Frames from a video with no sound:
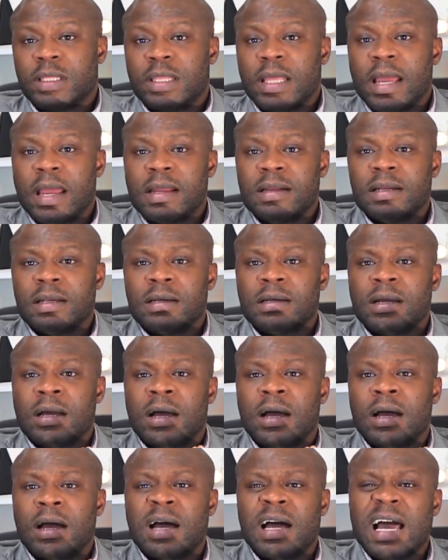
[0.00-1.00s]
it then.
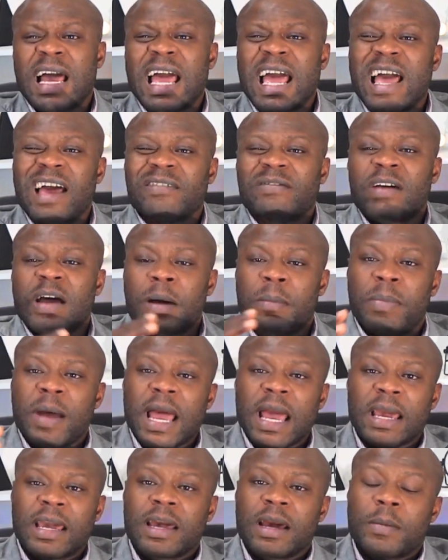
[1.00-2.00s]
Have a
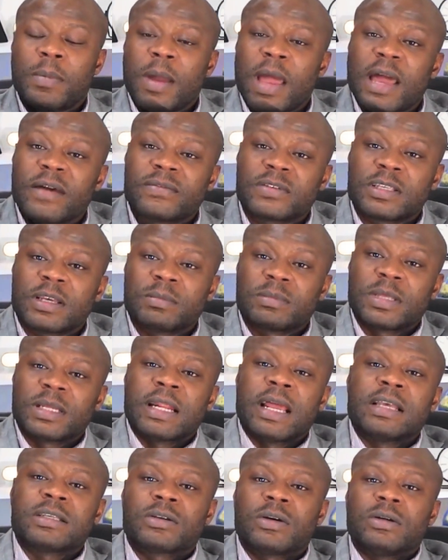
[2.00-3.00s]
backup. Have something
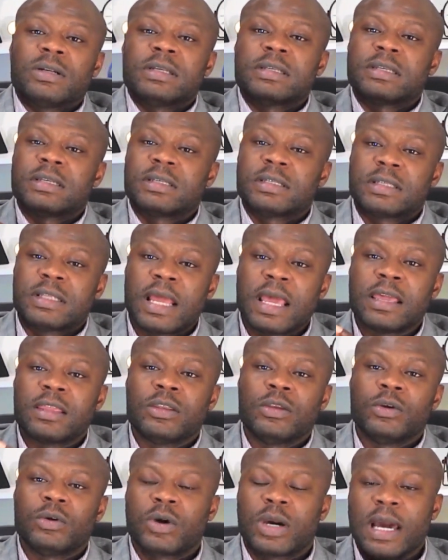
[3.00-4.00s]
that's going to
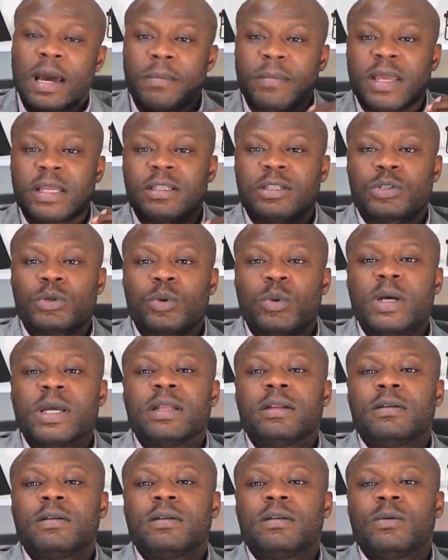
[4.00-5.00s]
sustain you. Come into
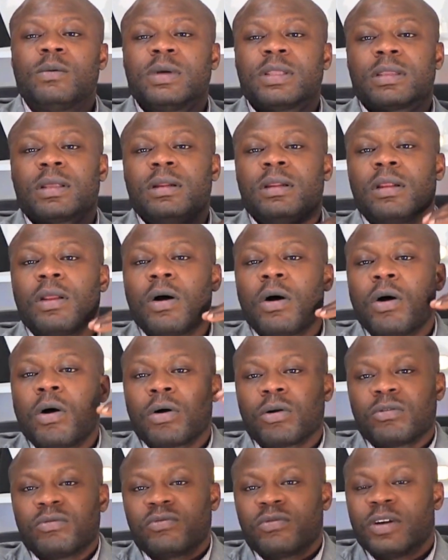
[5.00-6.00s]
it with the
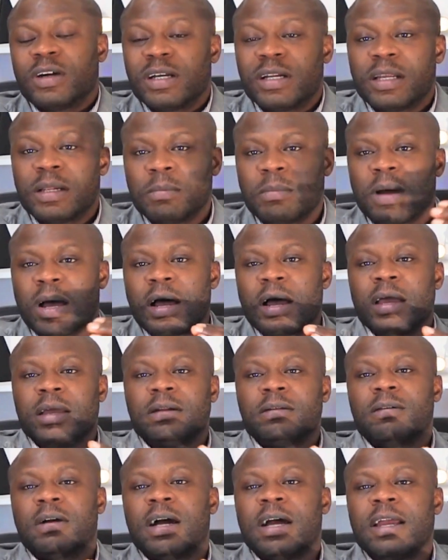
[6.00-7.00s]
long run in
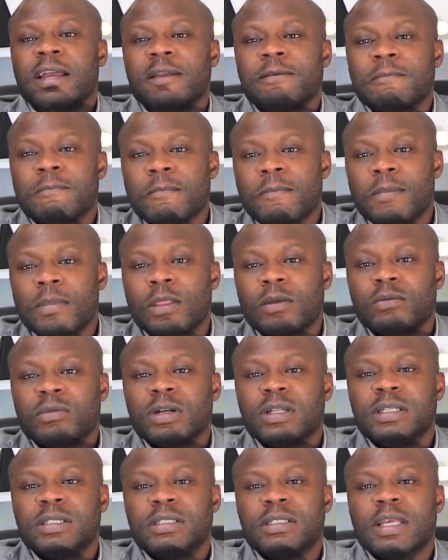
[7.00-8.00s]
mind, right?
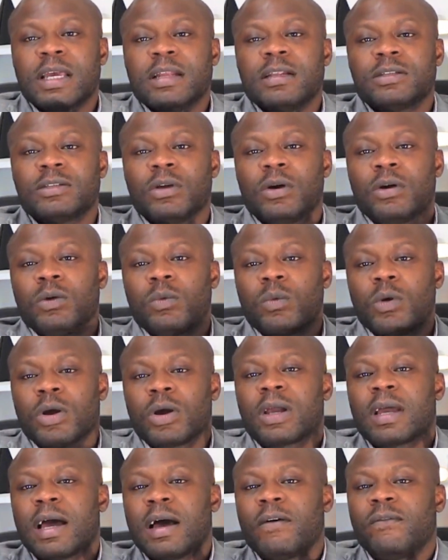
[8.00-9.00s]
Real estate is going to
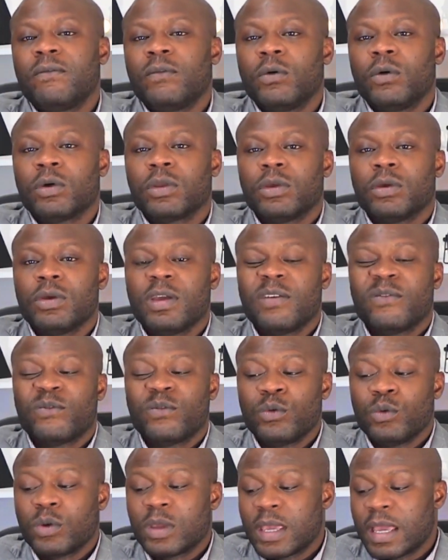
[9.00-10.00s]
work out for you
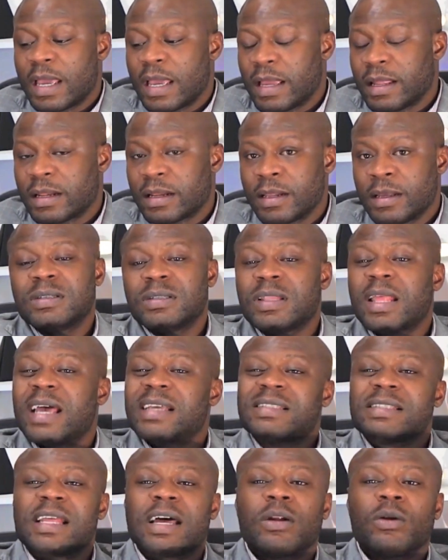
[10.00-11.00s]
if you can.
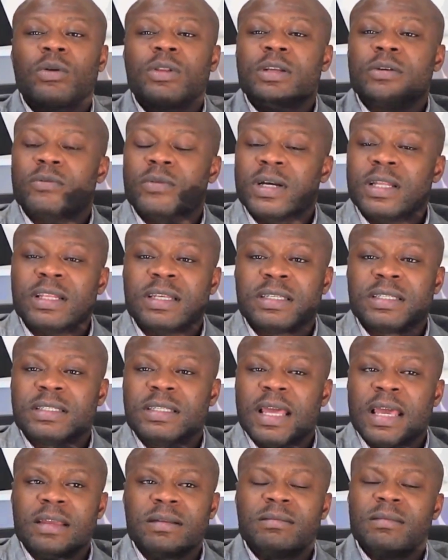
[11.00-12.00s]
That's not only real
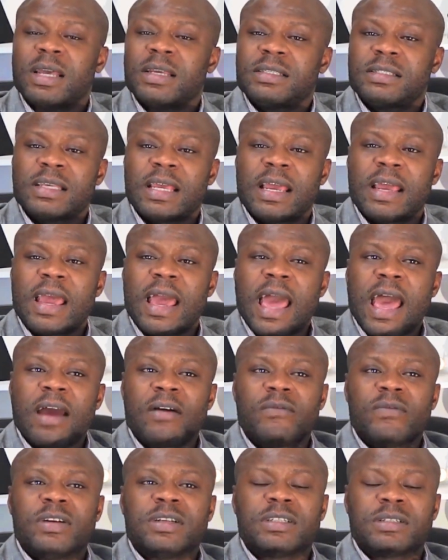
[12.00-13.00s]
estate. They say
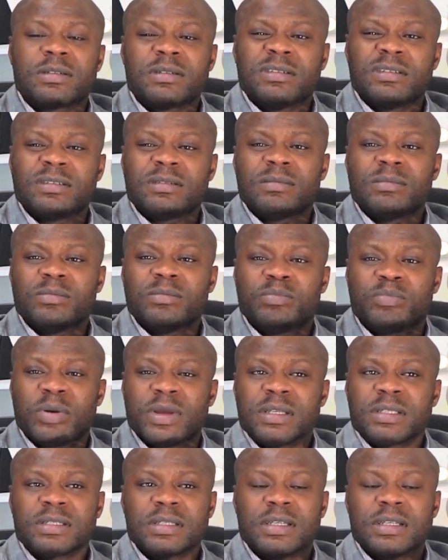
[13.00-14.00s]
average
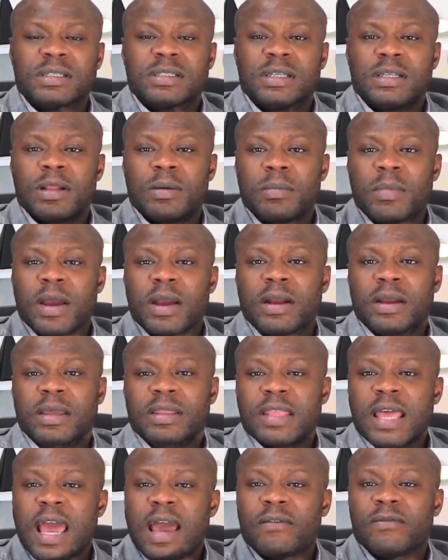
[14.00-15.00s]
business in
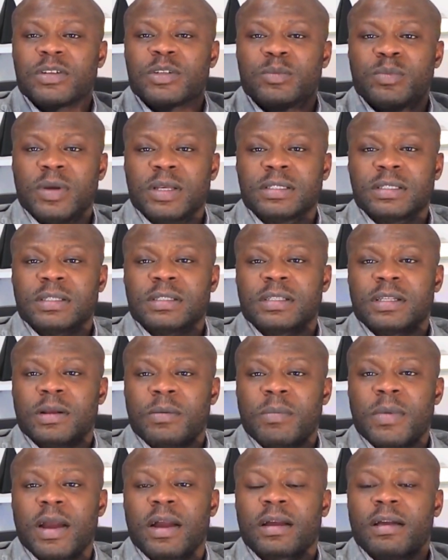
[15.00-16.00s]
America, the average business in
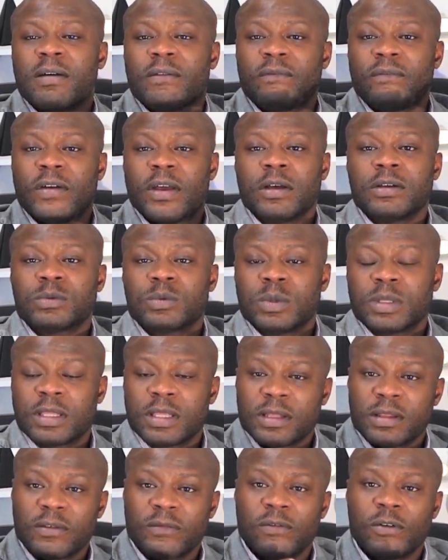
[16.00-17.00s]
America fails
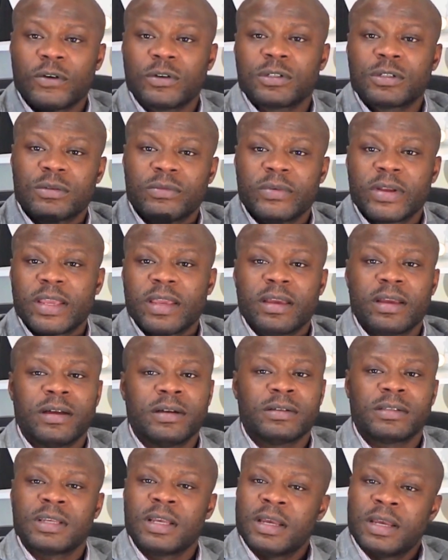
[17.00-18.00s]
within the first 3
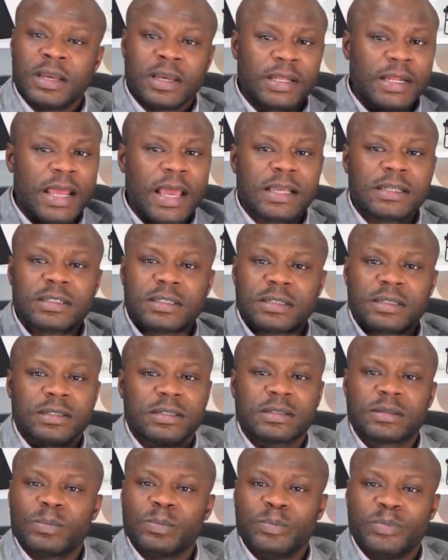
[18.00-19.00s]
years. That's
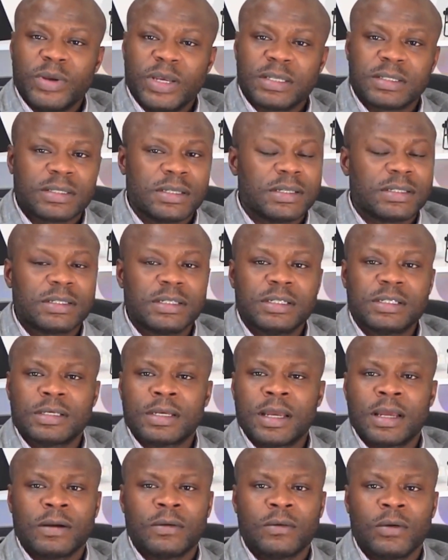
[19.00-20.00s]
just business in
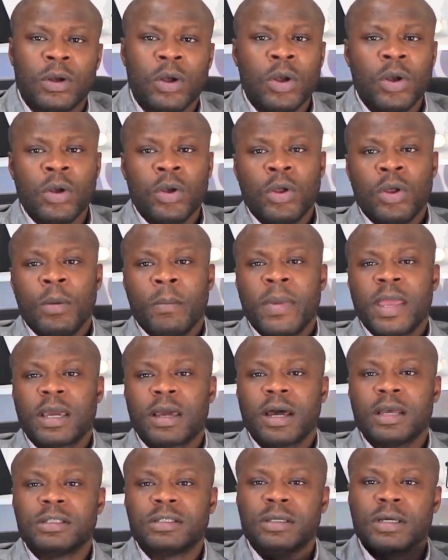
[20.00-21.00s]
general.
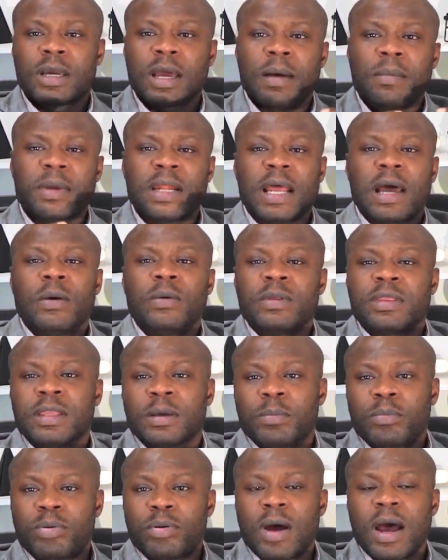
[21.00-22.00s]
Because you're coming out with
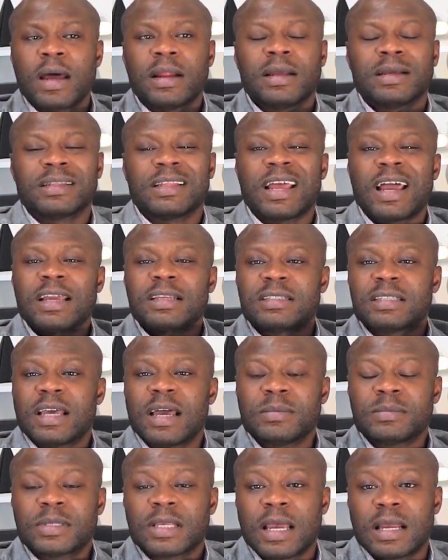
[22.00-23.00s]
a product, 9
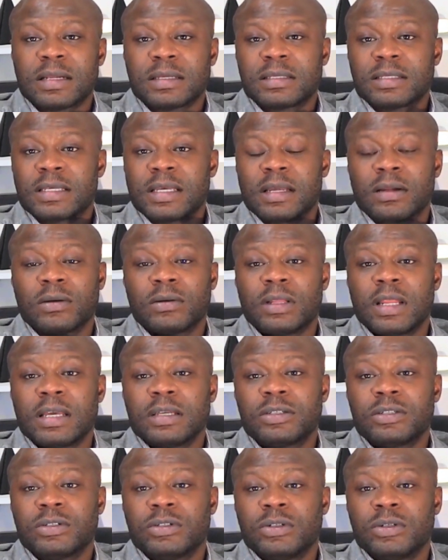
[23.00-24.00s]
times out of 10,
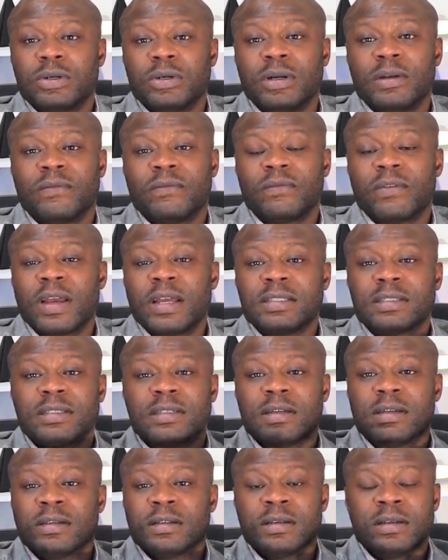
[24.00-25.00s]
unless you're
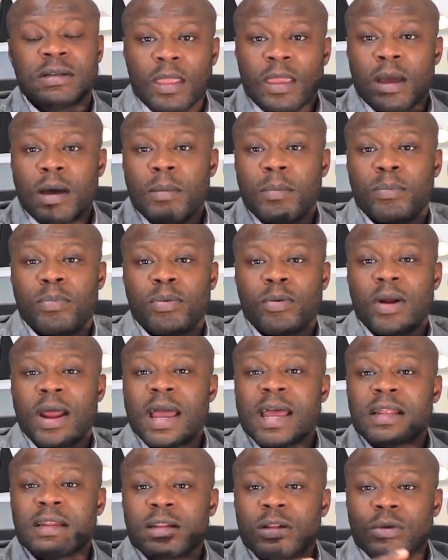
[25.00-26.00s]
inventing a
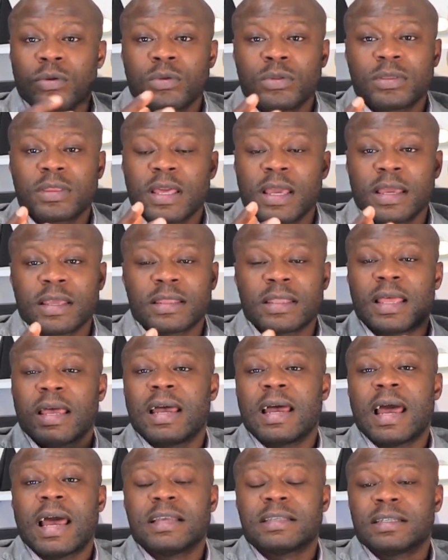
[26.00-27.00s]
brand new thing
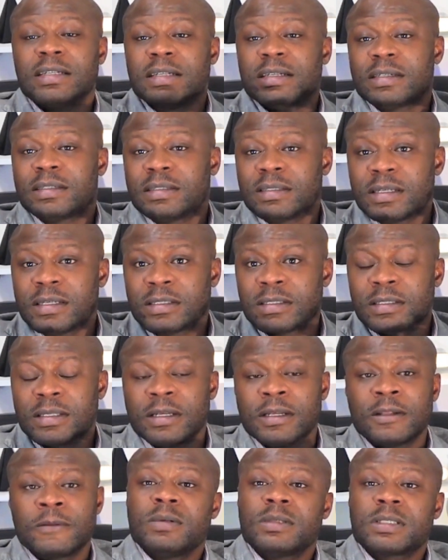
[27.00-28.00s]
that hasn't
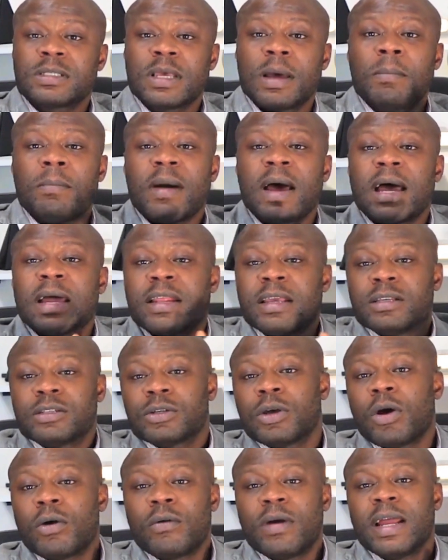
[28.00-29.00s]
existed, somebody
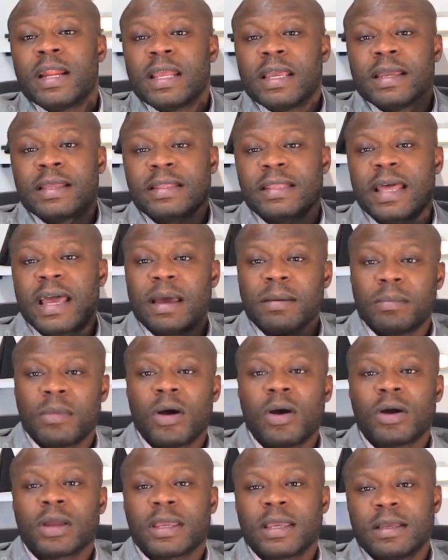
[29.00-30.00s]
is already in that
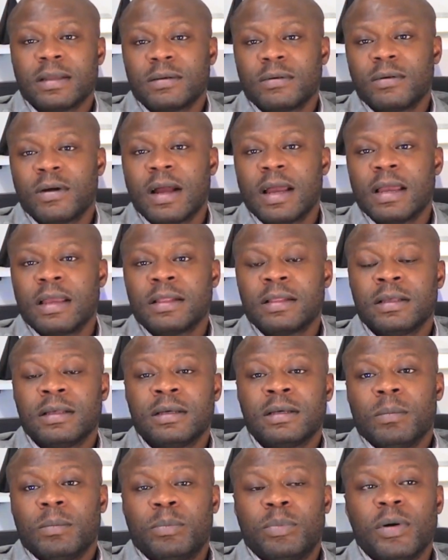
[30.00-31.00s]
market, right?
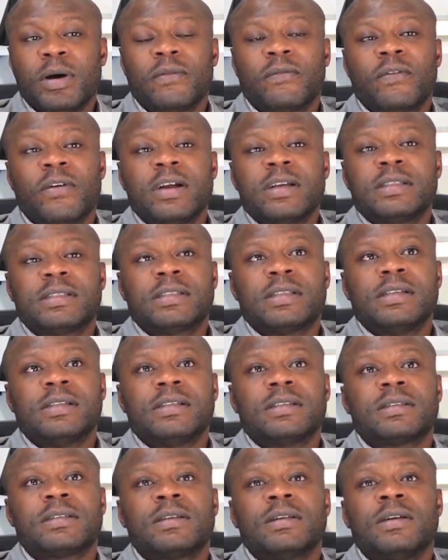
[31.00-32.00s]
But for
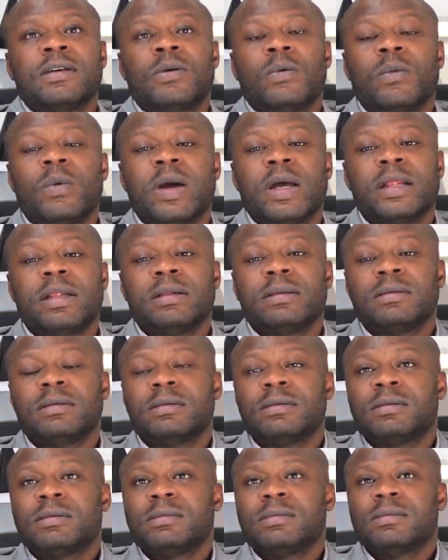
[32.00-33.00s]
instance, when
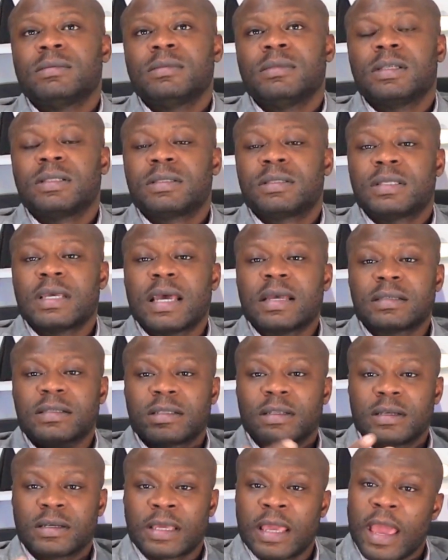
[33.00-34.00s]
the
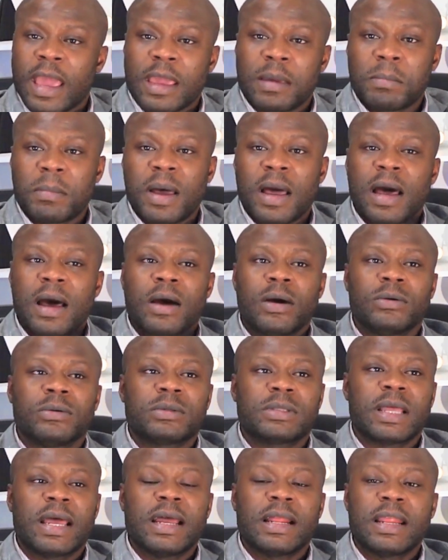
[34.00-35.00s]
Tesla came
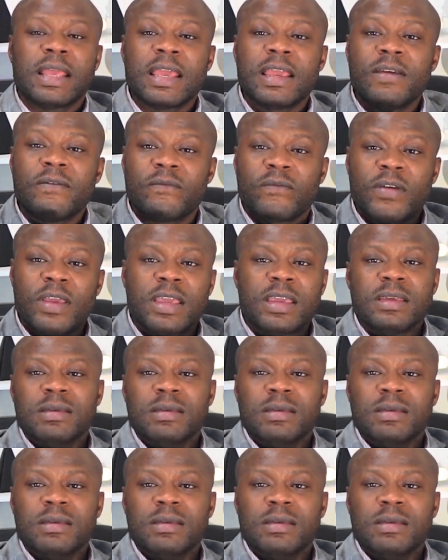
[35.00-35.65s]
out, that EV,